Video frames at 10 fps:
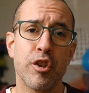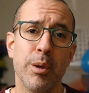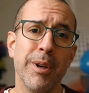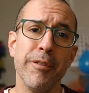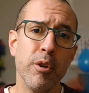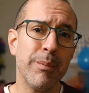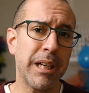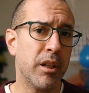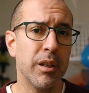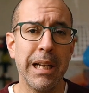Some of you
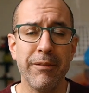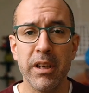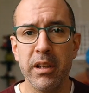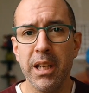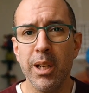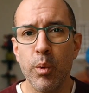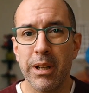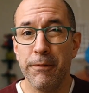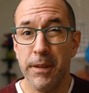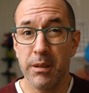might not have an idea
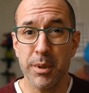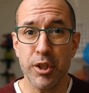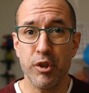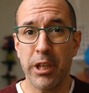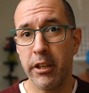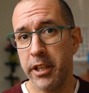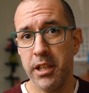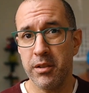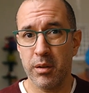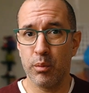what a filament dryer
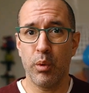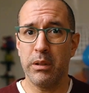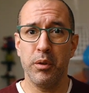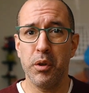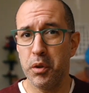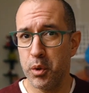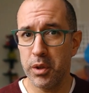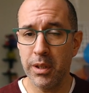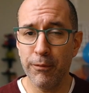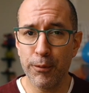is or what do you
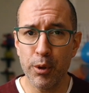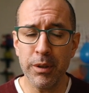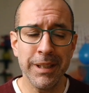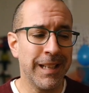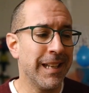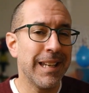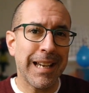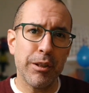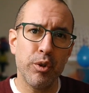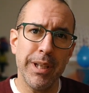use it for.
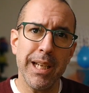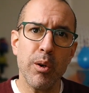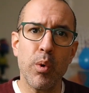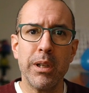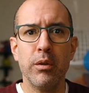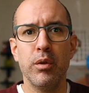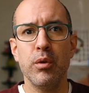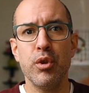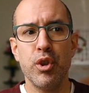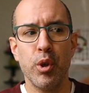And today I want
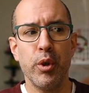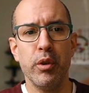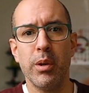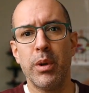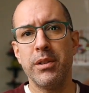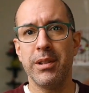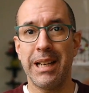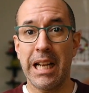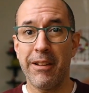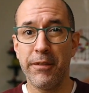to show you the ones
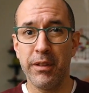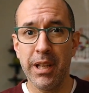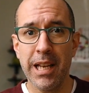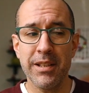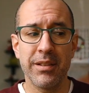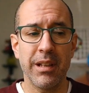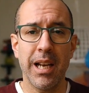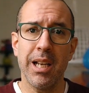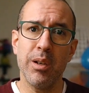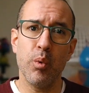that I have tested
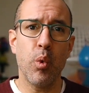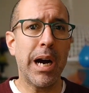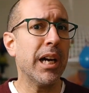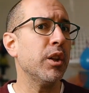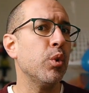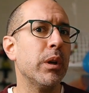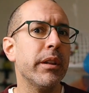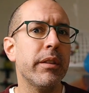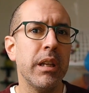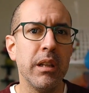and why do
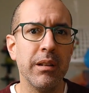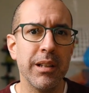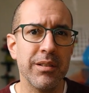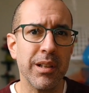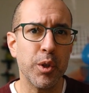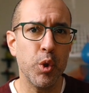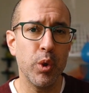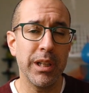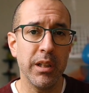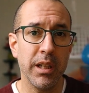I think that it's a
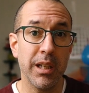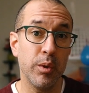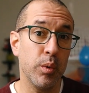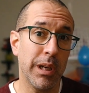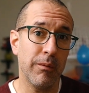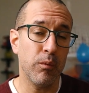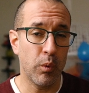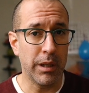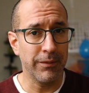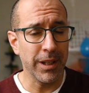good idea to
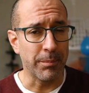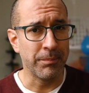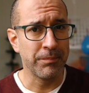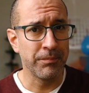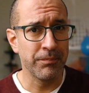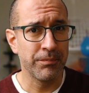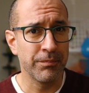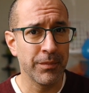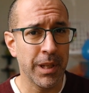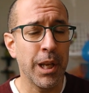have one of them.
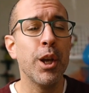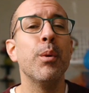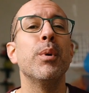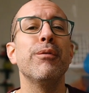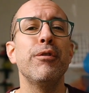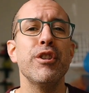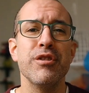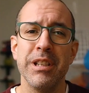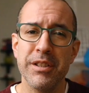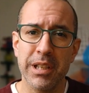But
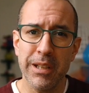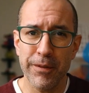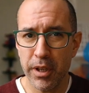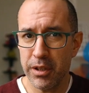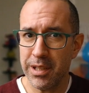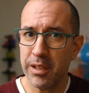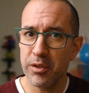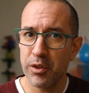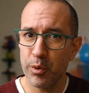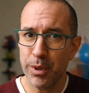first, let's give 30
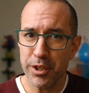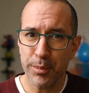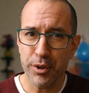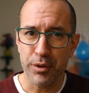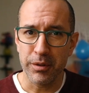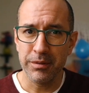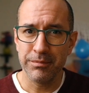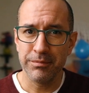seconds to my sponsor.